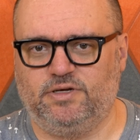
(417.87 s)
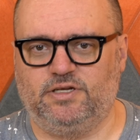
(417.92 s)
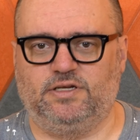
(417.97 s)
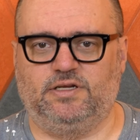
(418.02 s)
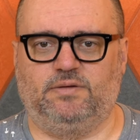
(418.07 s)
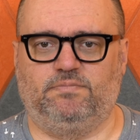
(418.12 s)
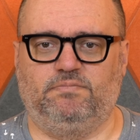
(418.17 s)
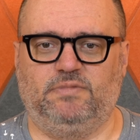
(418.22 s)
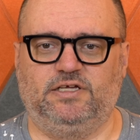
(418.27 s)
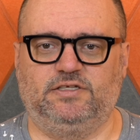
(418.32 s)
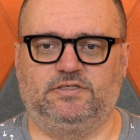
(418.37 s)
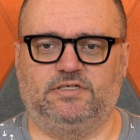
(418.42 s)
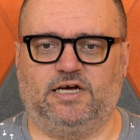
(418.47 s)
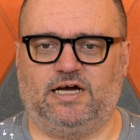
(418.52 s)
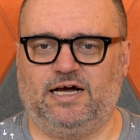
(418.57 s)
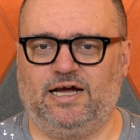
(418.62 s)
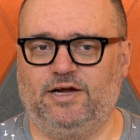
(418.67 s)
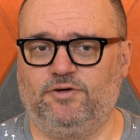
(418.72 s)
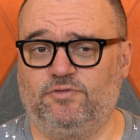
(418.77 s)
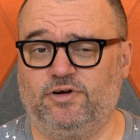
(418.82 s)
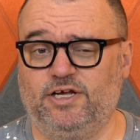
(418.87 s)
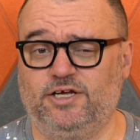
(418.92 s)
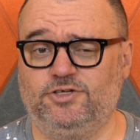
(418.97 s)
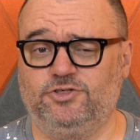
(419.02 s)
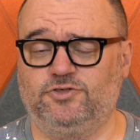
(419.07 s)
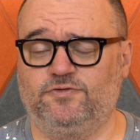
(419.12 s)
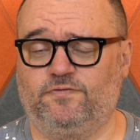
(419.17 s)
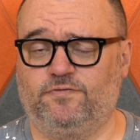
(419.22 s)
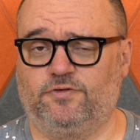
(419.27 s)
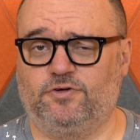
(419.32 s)
in the mid to high
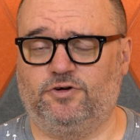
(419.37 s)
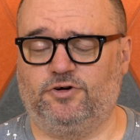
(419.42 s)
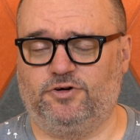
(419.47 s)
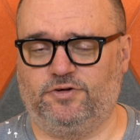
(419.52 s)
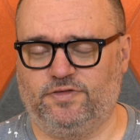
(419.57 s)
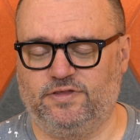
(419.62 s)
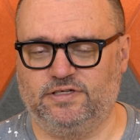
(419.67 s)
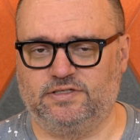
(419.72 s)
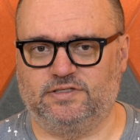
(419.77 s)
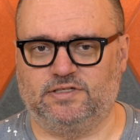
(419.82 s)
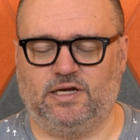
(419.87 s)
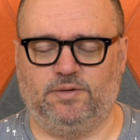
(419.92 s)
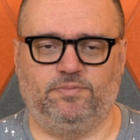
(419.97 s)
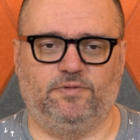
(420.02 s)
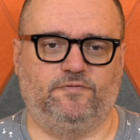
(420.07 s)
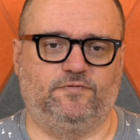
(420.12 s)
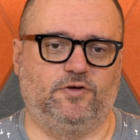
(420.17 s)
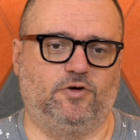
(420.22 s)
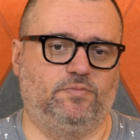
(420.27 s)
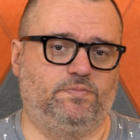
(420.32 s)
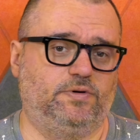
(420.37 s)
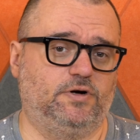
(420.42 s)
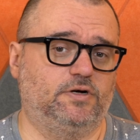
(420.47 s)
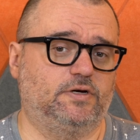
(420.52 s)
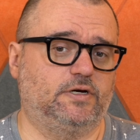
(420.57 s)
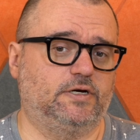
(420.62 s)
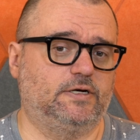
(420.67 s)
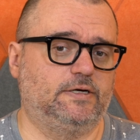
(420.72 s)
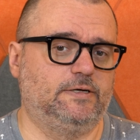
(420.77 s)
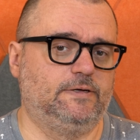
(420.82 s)
range for this type of
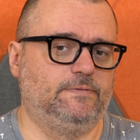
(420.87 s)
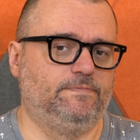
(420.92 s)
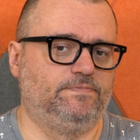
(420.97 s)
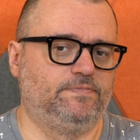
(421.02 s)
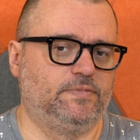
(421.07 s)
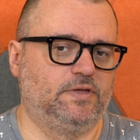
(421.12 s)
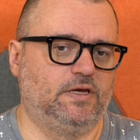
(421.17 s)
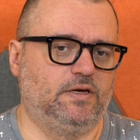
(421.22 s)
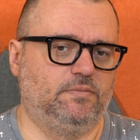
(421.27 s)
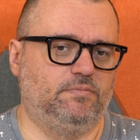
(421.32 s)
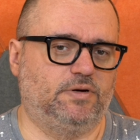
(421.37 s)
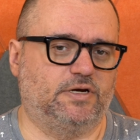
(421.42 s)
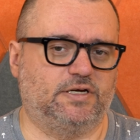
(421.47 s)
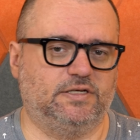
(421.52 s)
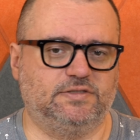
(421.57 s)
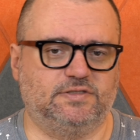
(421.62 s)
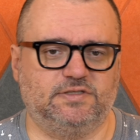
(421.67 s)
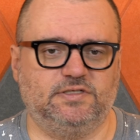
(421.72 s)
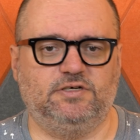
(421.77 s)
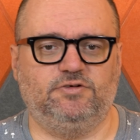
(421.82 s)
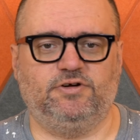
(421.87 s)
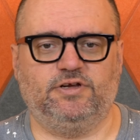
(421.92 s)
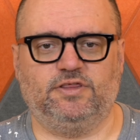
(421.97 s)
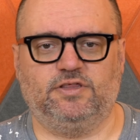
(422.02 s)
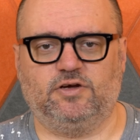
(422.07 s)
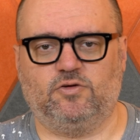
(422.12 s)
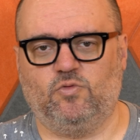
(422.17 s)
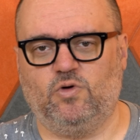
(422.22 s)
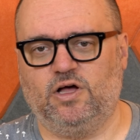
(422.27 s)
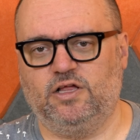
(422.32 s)
notebook. But considering
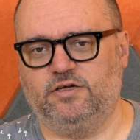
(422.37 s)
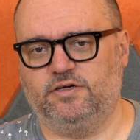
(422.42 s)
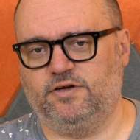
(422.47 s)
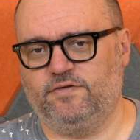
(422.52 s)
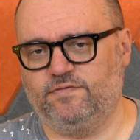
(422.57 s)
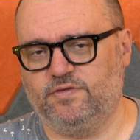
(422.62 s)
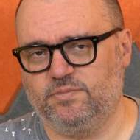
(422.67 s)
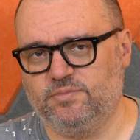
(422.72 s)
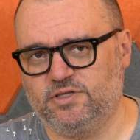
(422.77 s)
the quality of the